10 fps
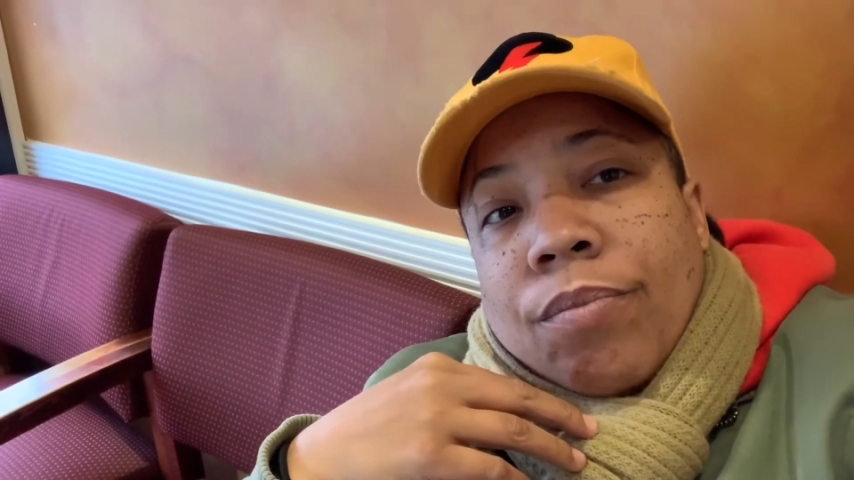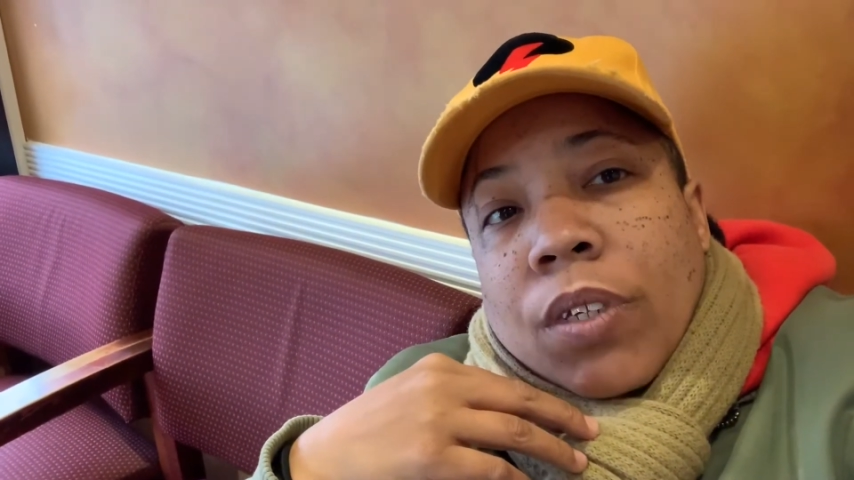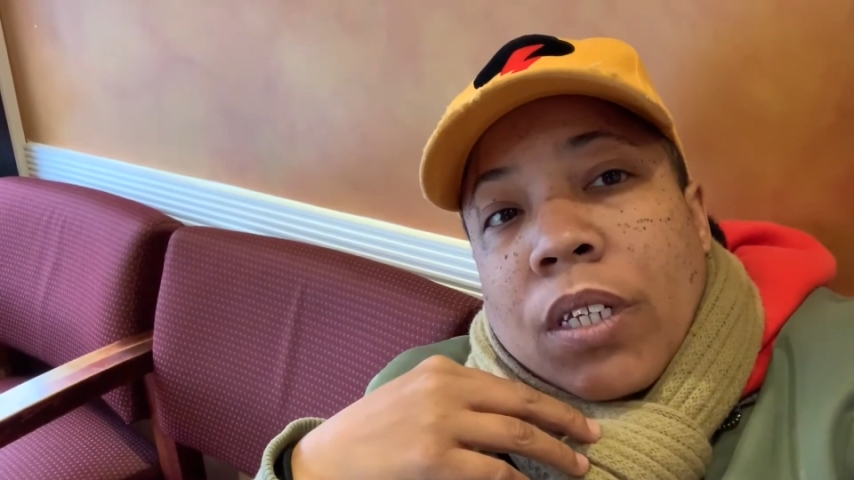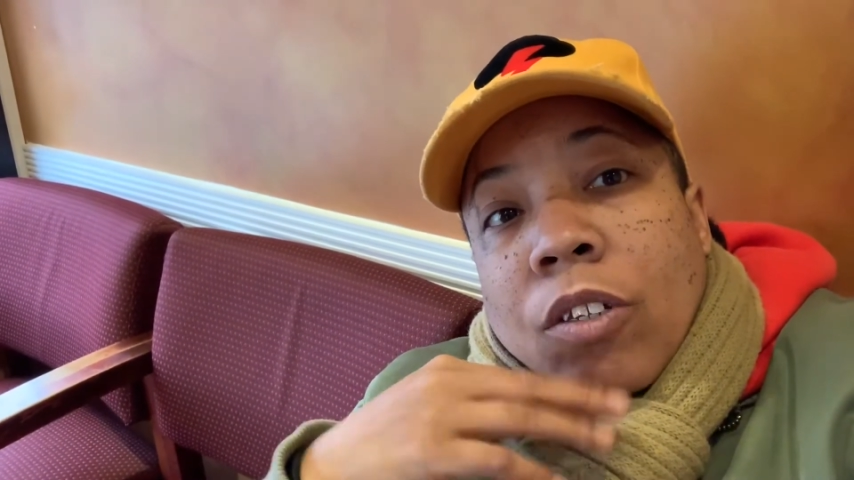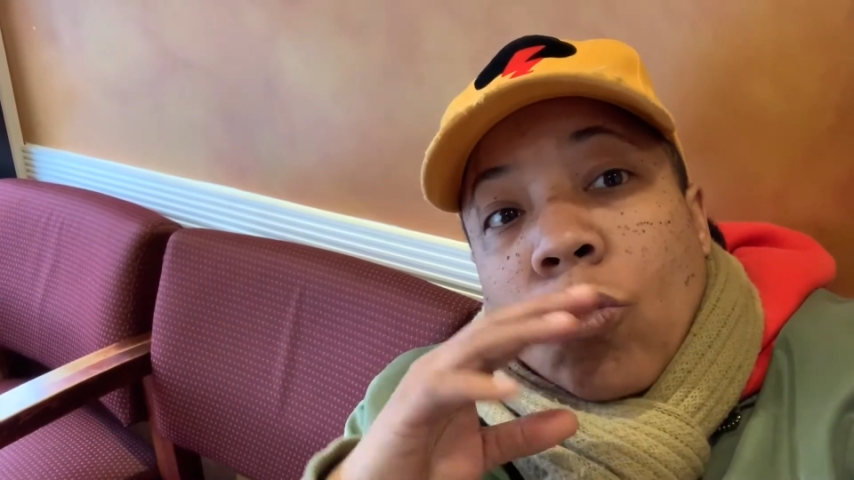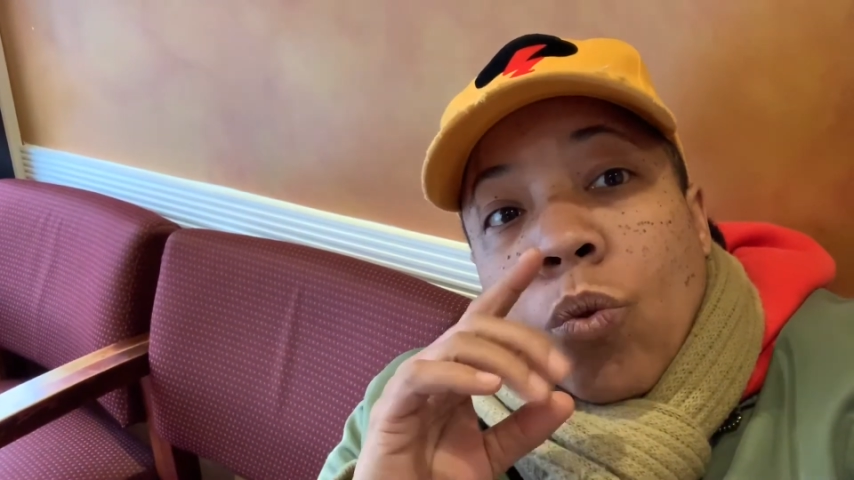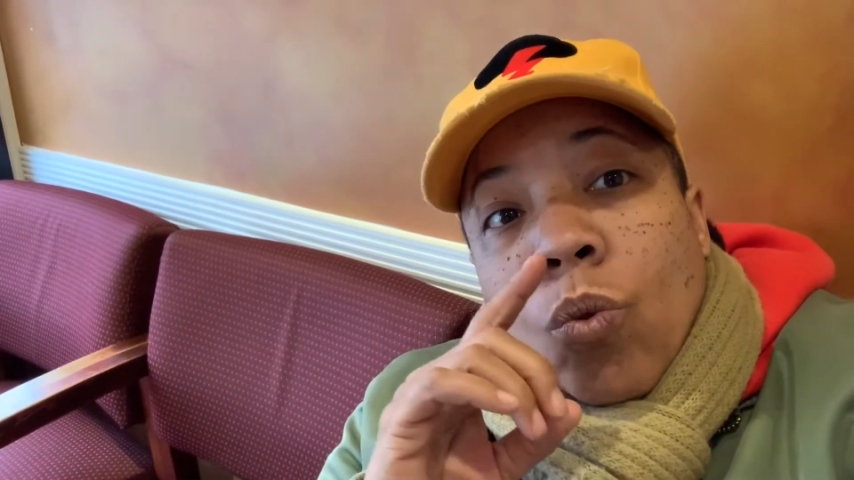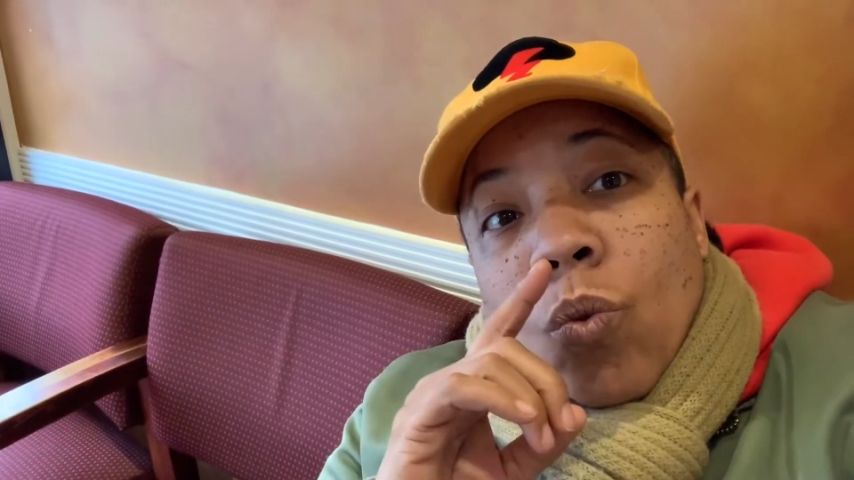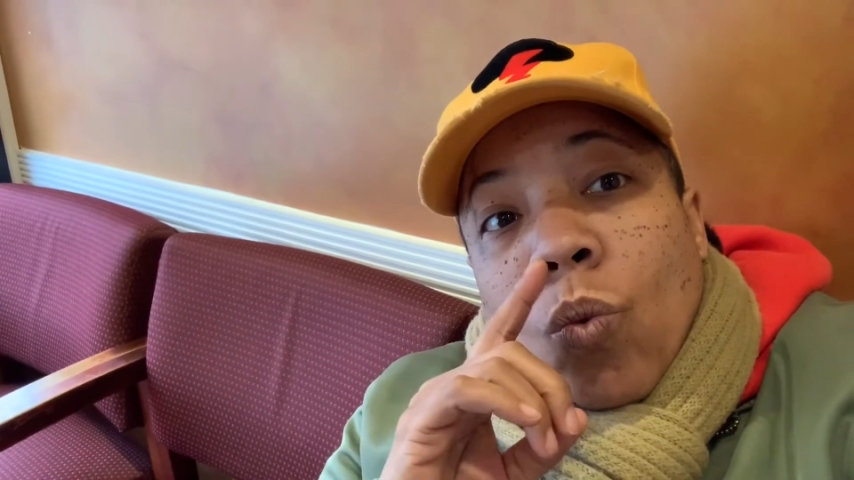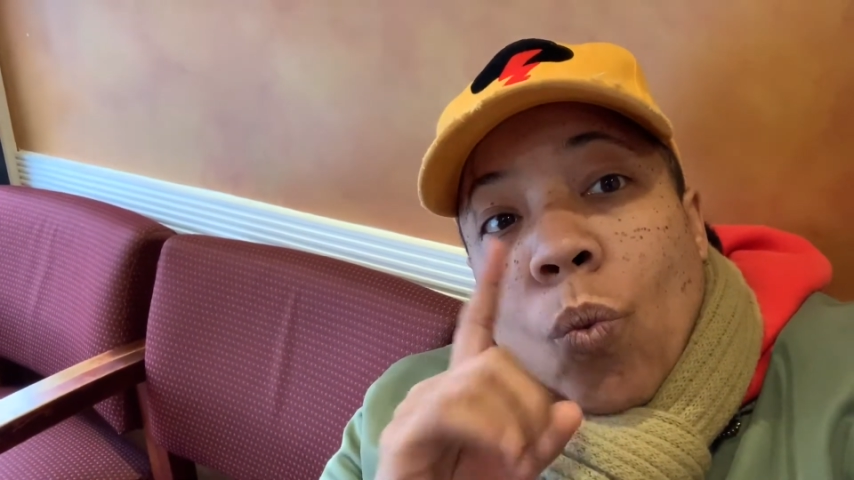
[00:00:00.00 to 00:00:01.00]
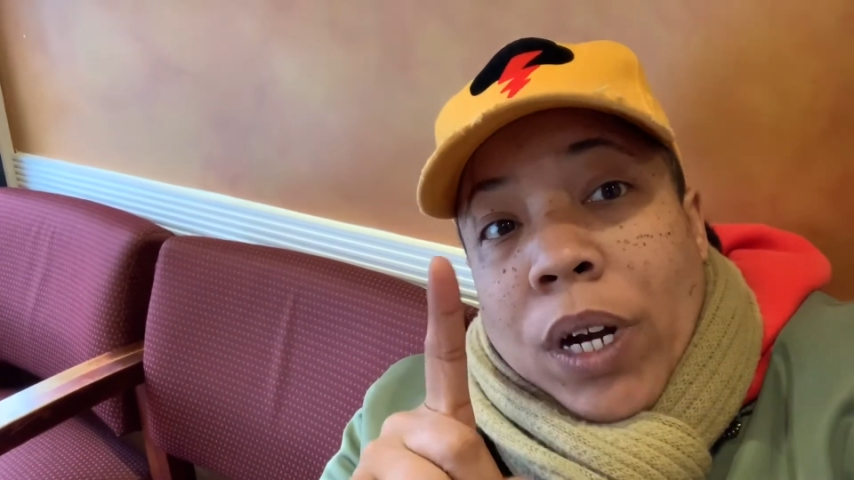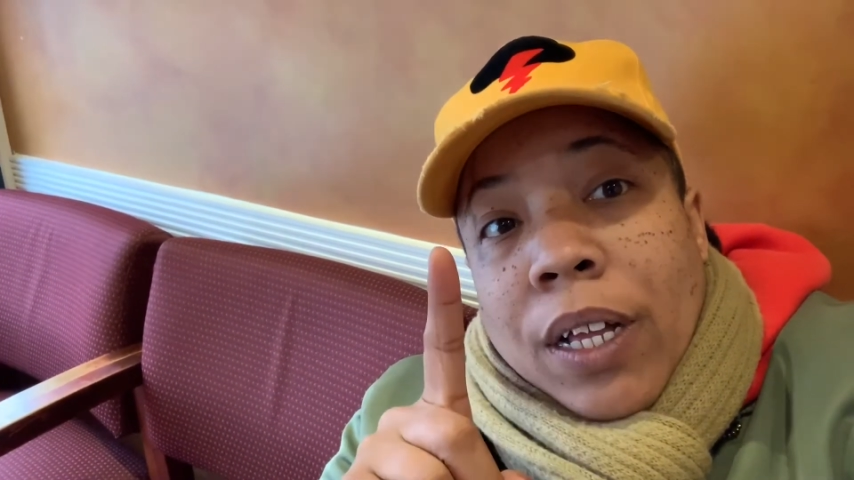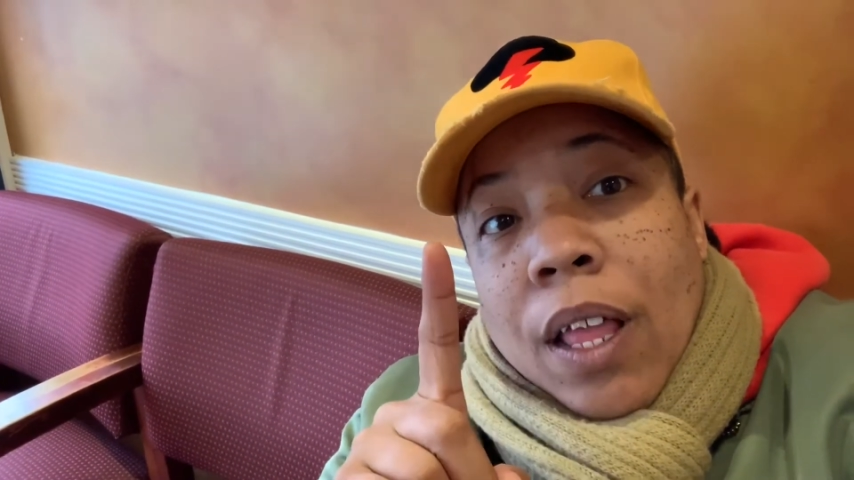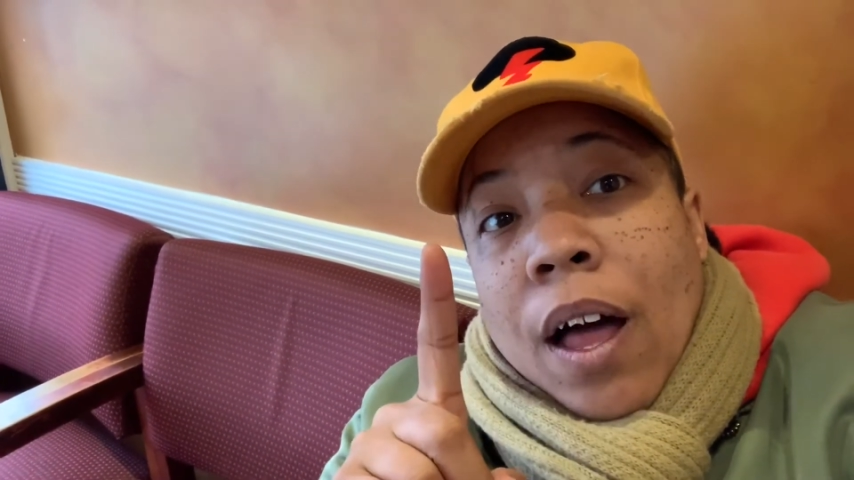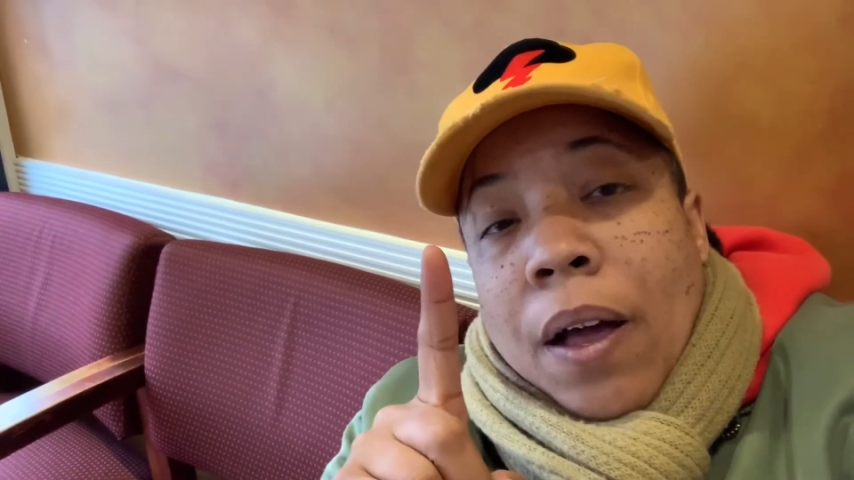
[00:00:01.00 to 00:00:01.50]
it's 1
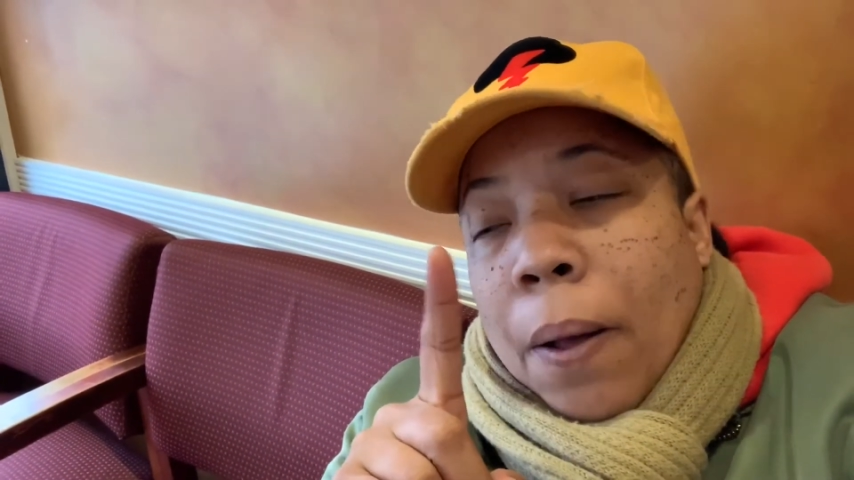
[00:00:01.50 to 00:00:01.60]
o'clock.